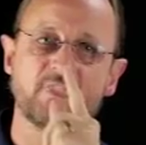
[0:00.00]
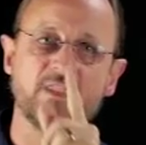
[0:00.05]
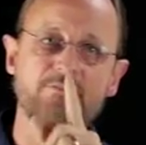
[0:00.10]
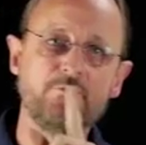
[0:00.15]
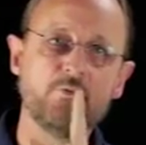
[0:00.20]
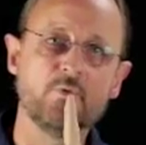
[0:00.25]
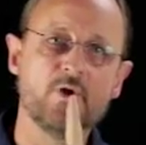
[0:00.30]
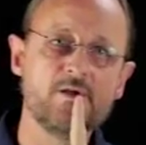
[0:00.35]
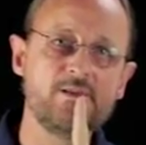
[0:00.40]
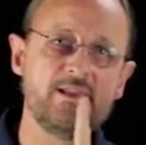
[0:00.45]

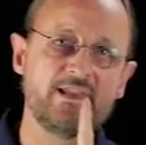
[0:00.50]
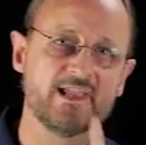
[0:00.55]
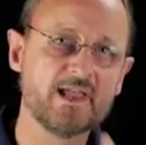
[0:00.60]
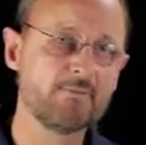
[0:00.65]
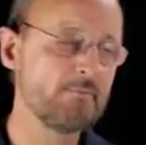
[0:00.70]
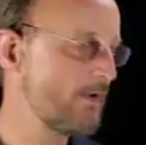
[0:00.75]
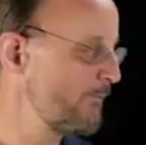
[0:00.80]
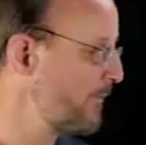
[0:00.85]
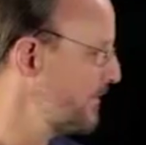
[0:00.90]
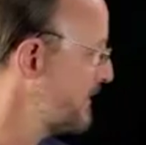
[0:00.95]
If you only
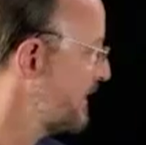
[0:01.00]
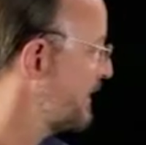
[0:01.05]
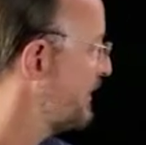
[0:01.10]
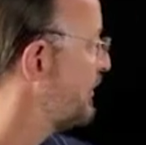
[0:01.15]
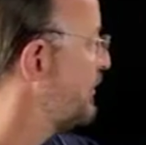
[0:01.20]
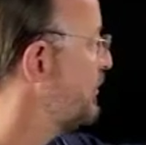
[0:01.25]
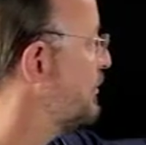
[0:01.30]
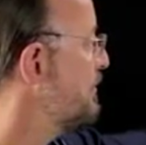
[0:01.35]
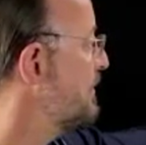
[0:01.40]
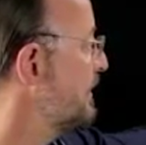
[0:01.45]
come up with a
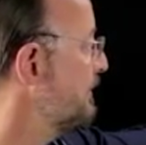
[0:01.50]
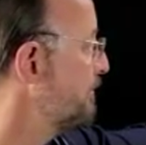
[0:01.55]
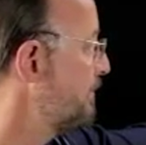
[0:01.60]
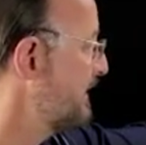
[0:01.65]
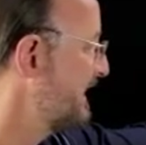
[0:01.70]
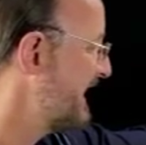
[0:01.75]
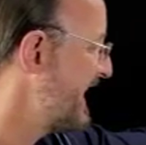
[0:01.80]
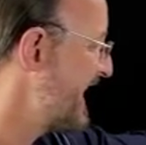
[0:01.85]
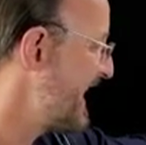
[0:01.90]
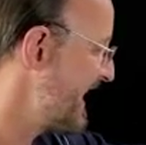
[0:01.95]
human
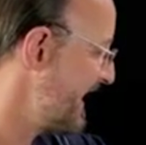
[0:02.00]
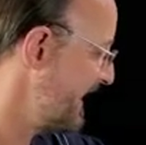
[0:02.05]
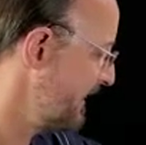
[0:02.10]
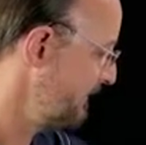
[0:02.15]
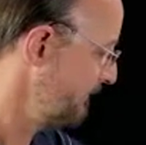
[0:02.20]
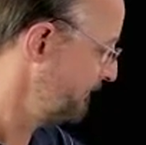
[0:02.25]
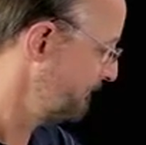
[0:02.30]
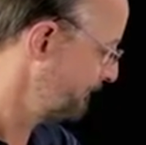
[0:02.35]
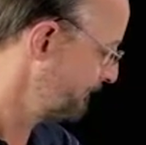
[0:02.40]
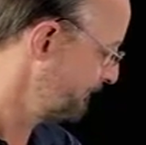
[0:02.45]

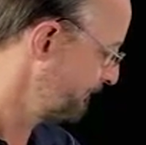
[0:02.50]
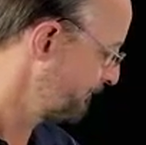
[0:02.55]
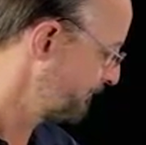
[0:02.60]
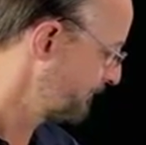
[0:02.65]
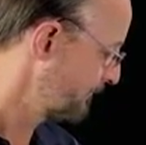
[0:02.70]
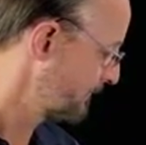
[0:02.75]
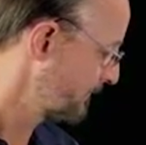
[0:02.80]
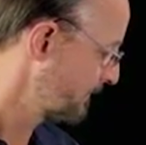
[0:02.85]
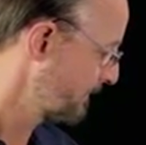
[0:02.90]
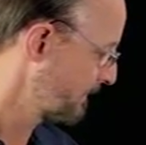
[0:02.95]
plan,
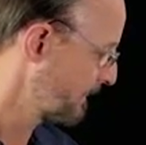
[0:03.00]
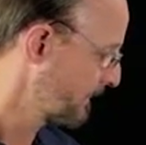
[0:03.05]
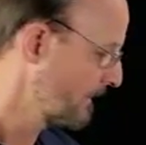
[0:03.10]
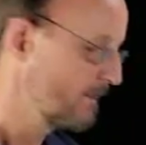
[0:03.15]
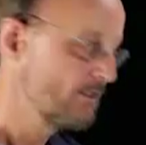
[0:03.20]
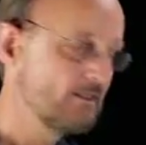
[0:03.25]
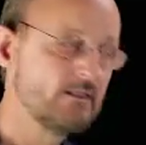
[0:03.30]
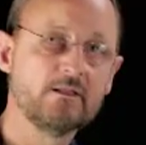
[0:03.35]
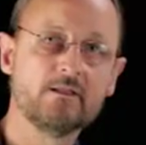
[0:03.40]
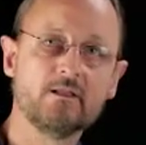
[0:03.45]

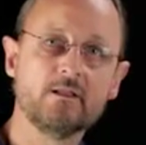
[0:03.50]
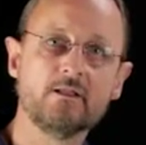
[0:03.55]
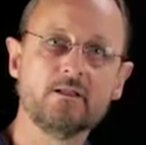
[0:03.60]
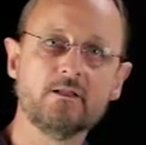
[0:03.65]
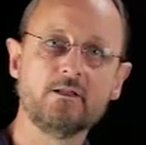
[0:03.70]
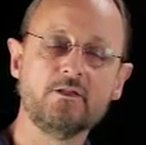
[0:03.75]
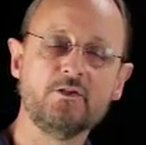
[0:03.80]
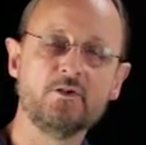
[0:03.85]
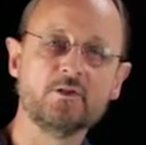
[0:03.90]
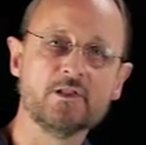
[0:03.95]

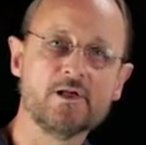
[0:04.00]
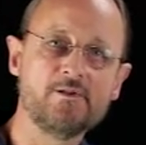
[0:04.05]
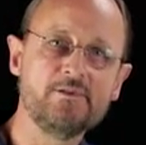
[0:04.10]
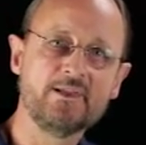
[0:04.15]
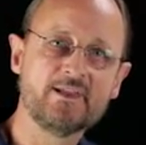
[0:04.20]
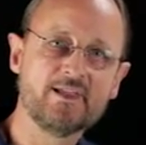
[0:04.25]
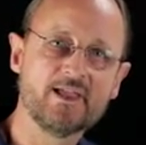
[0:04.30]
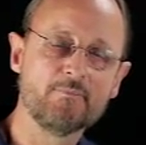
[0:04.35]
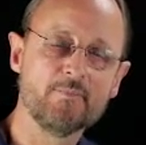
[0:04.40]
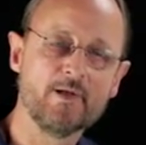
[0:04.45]
you'll
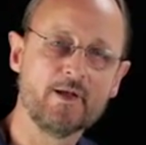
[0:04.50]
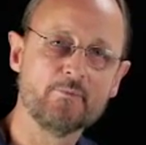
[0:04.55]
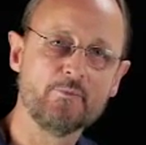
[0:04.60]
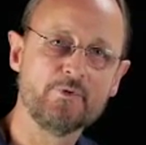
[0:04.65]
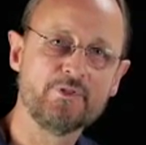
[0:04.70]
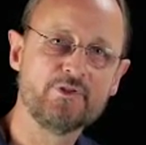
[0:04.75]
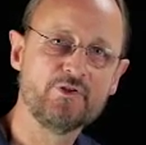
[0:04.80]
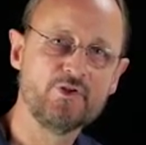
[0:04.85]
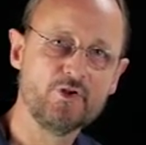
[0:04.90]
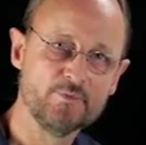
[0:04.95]
only come up
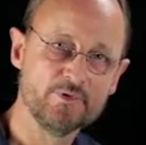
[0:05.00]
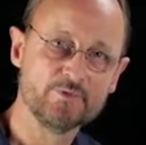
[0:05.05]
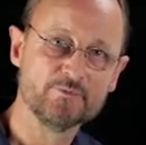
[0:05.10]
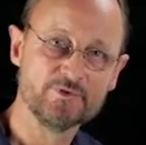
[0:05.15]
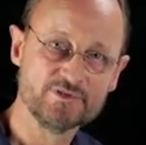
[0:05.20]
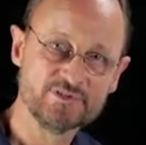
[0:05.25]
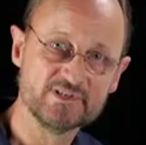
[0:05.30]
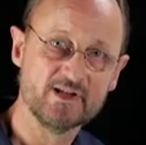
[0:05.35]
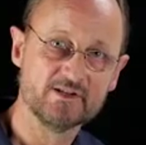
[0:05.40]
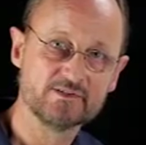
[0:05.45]
with human
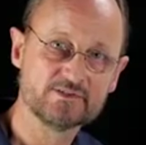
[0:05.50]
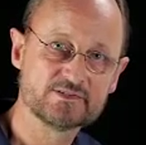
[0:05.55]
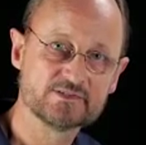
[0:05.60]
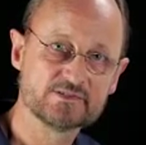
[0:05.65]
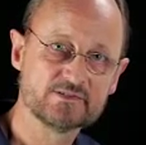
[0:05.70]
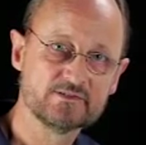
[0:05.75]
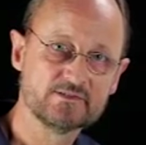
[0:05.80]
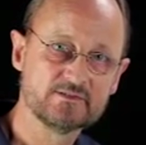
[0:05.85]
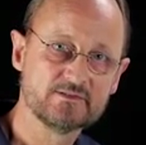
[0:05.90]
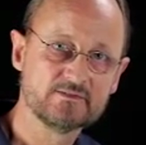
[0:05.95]

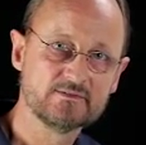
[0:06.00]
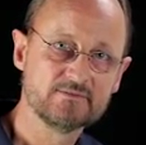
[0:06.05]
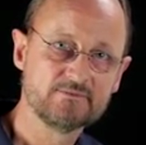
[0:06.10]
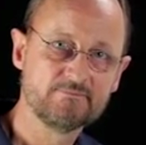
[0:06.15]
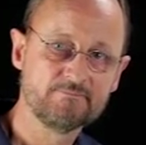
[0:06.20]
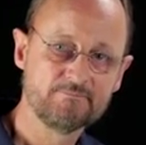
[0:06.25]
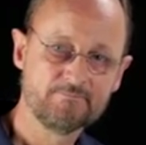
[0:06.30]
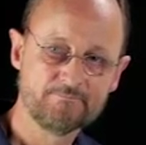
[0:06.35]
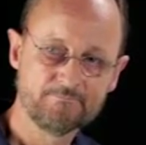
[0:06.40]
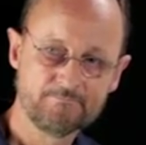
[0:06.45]
results.
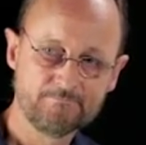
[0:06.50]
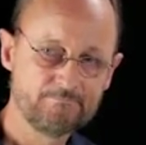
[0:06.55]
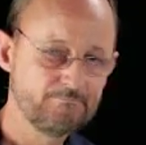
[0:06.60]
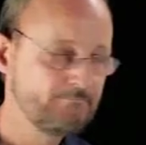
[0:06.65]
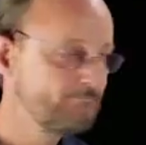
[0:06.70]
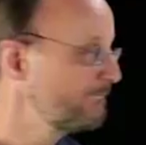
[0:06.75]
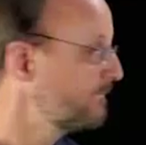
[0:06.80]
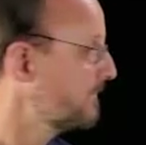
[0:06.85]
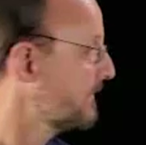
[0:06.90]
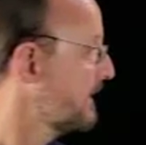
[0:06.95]

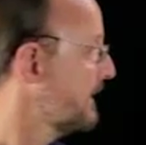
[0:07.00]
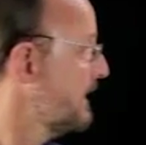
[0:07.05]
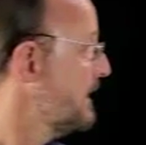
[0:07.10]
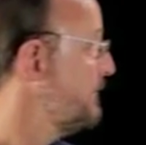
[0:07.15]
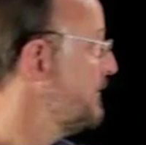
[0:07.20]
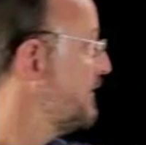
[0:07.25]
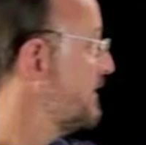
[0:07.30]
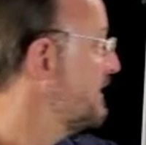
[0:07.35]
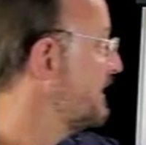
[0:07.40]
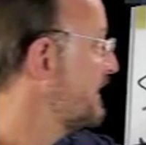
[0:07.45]

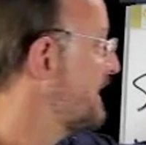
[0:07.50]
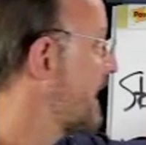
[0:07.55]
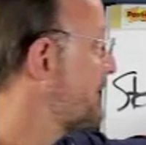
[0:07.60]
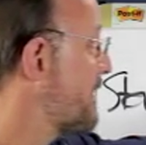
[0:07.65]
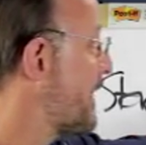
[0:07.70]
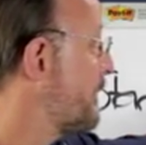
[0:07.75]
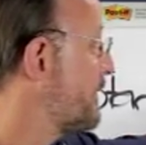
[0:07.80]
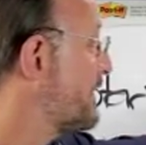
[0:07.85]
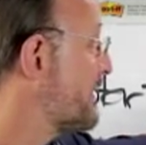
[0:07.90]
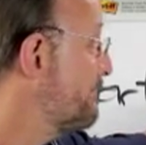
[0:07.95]
If you can
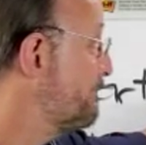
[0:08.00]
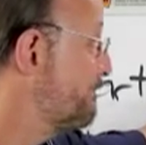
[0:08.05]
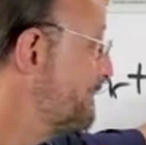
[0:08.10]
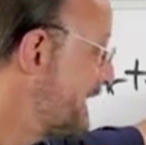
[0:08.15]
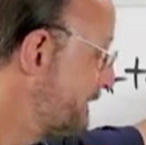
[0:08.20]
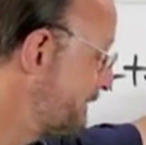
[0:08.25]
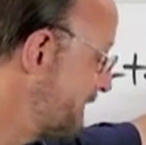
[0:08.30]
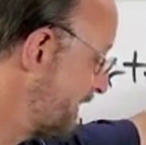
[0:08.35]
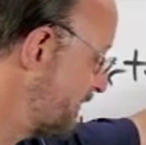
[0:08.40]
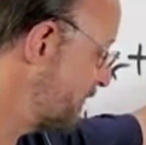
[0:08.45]
come up with a
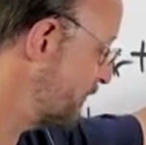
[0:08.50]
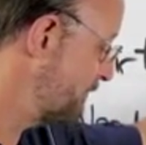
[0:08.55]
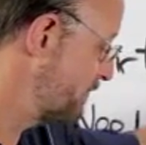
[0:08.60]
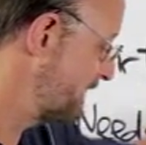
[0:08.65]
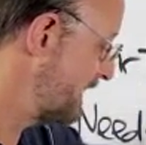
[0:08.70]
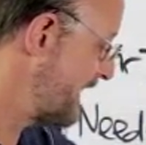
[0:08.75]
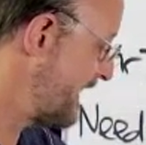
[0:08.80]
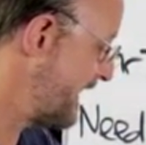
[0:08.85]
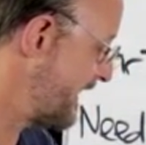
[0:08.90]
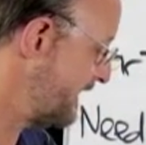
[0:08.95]
biblical
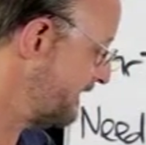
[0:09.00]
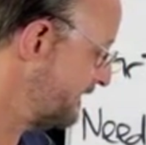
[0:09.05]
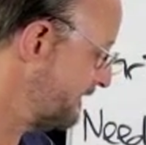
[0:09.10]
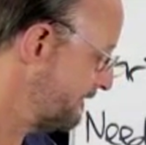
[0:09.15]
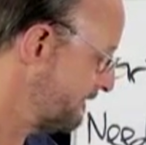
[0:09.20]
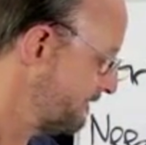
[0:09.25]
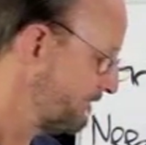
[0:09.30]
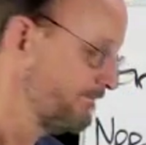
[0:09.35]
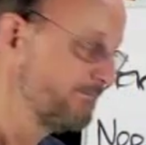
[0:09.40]
plan,